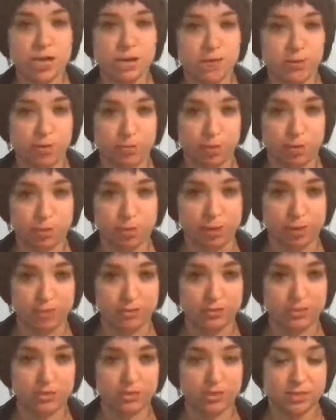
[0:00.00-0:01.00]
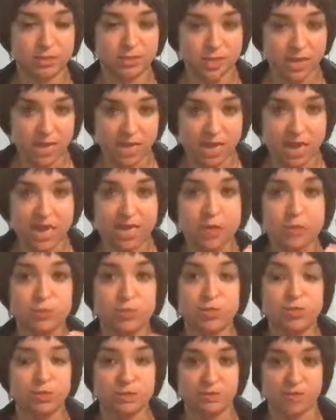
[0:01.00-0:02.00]
I usually have 3 parts. It's
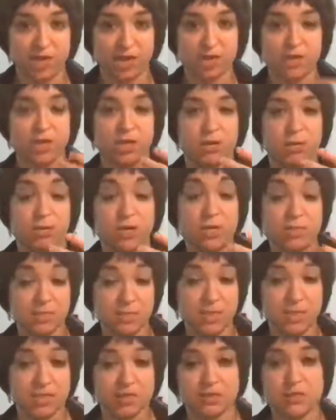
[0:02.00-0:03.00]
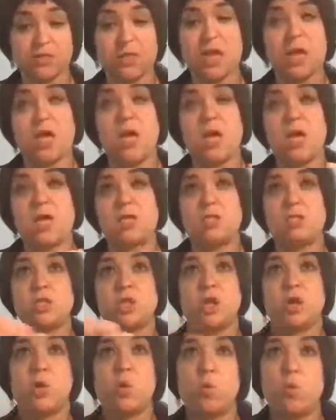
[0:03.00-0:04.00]
engagement, value, and sales.
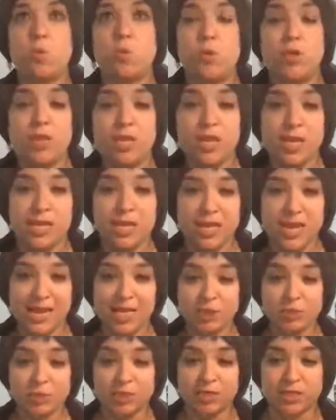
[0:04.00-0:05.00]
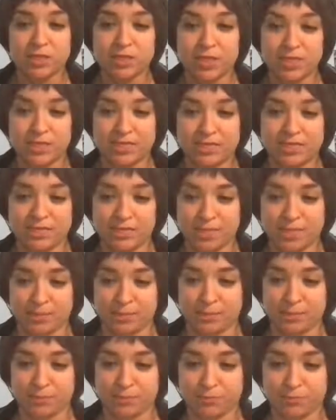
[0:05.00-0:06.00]
So with the engagement, it's
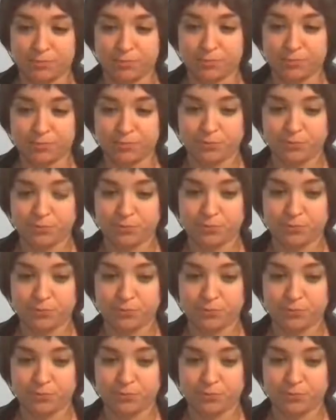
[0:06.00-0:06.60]
you